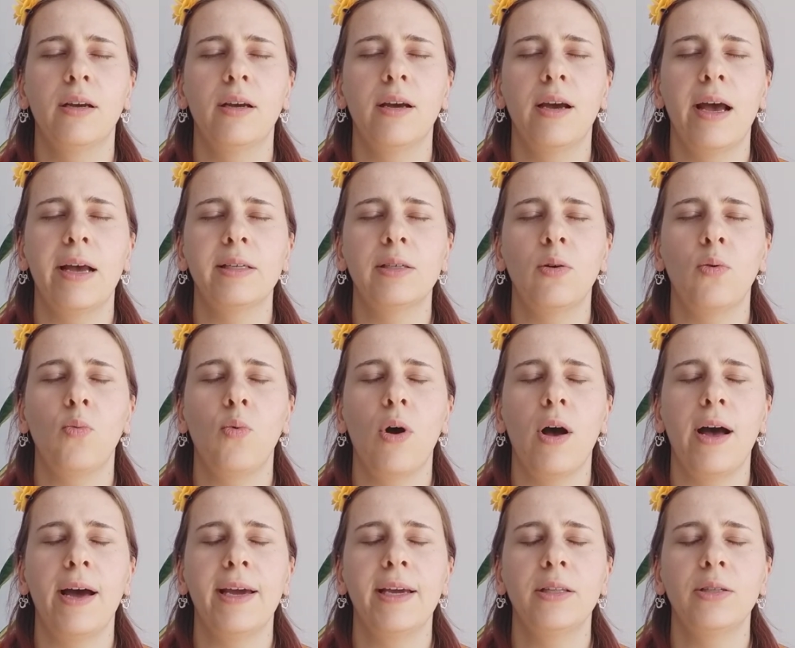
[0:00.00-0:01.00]
has a
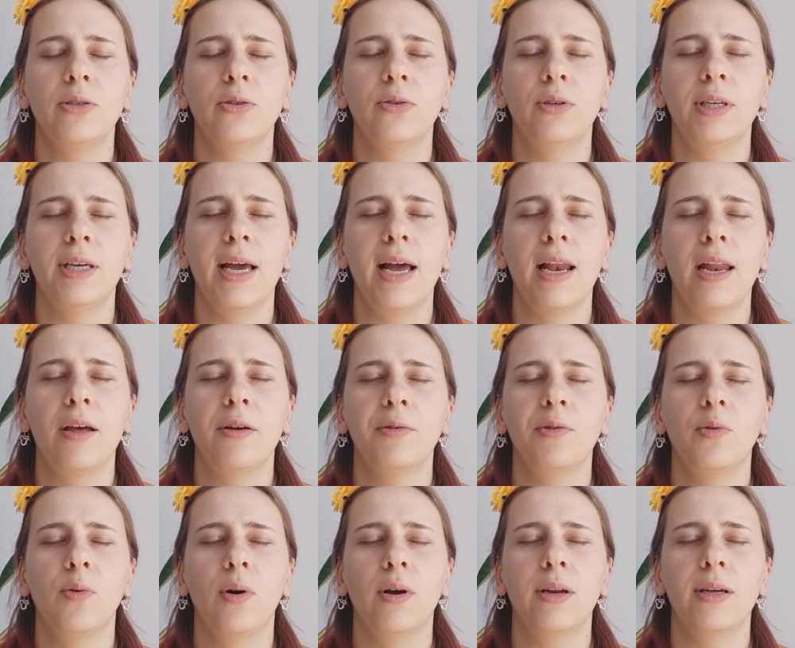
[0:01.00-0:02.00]
white or yellow
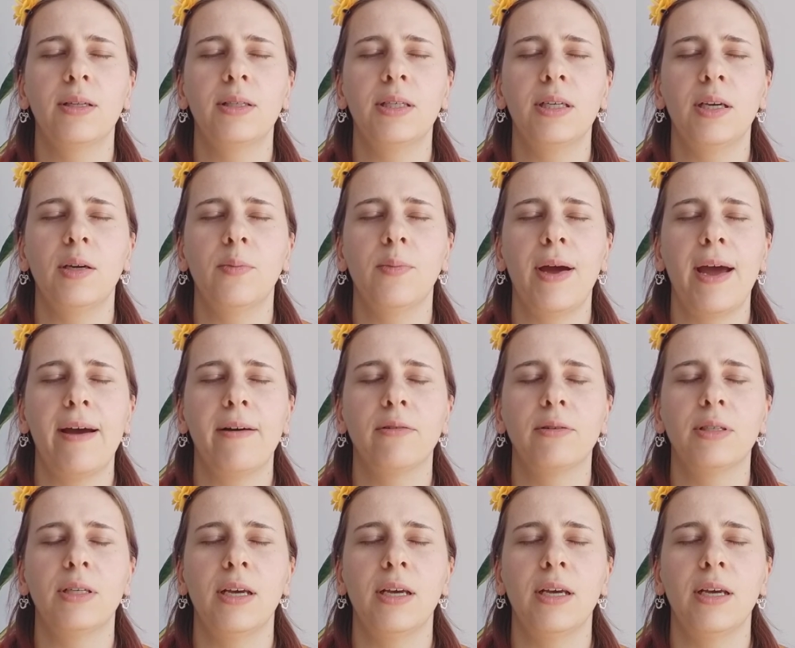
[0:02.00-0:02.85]
quality about